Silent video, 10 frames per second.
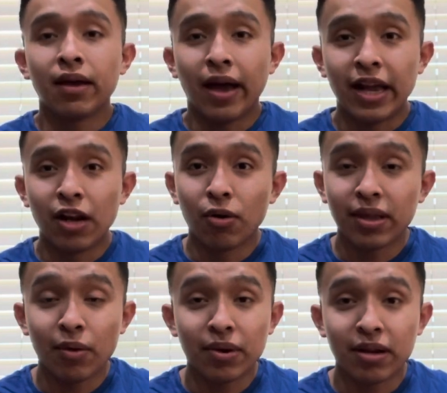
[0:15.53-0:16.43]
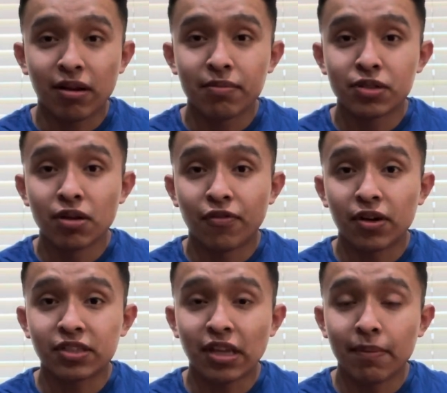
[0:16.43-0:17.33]
I know that when it comes to your
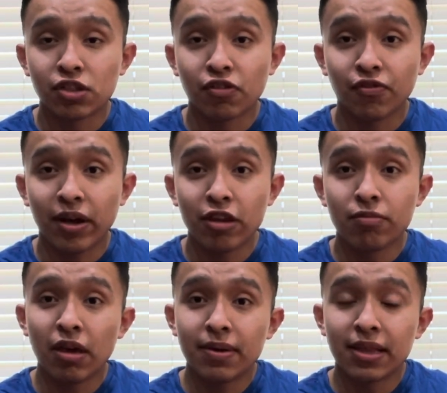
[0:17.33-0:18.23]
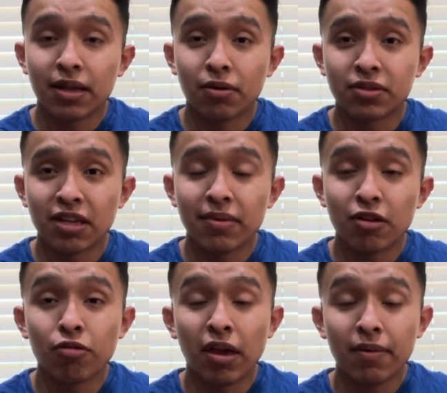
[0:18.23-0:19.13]
first amateur fight, you may be a little timid,
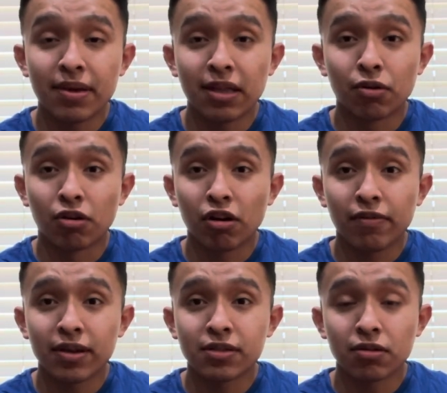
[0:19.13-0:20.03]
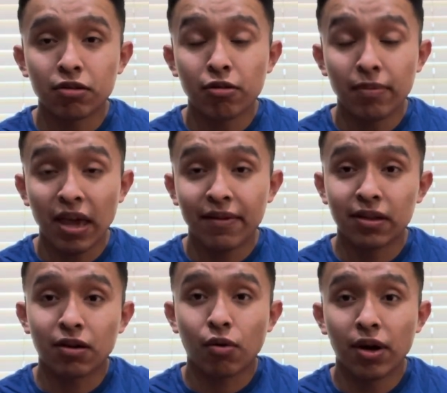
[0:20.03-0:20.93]
you may be a little nervous, you know, you may have a
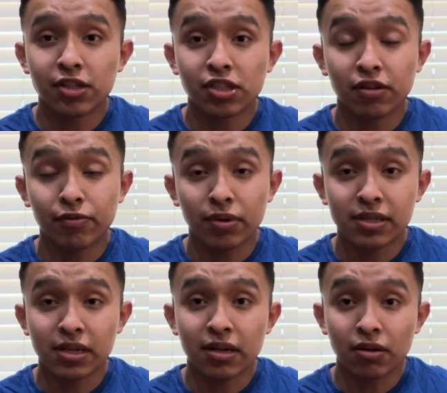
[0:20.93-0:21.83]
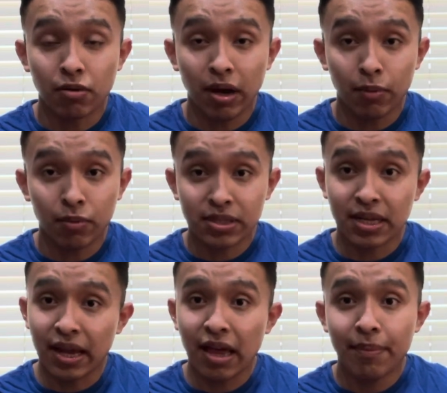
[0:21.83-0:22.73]
lot of questions of what's going
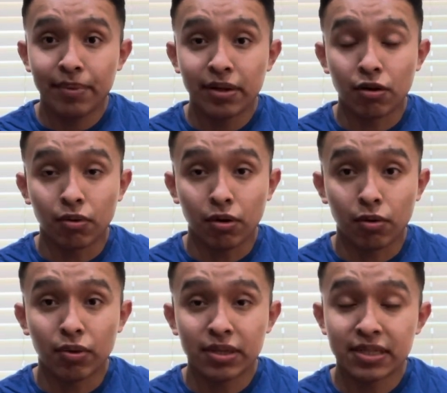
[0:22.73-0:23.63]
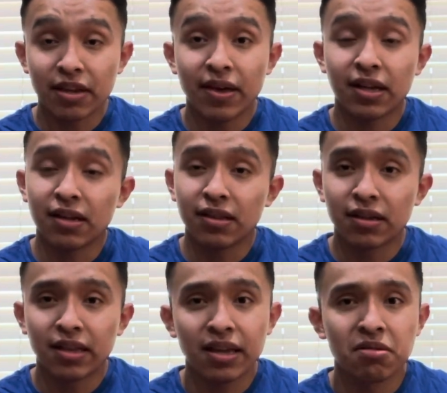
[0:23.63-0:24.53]
to happen or what's the event going to
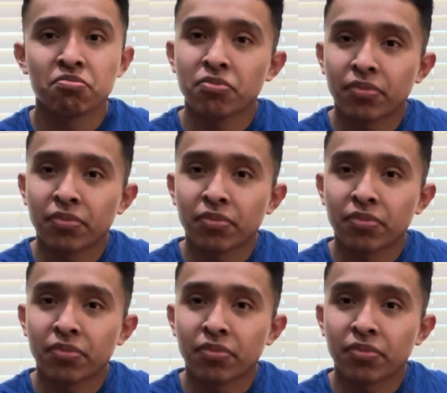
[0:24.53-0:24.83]
look like.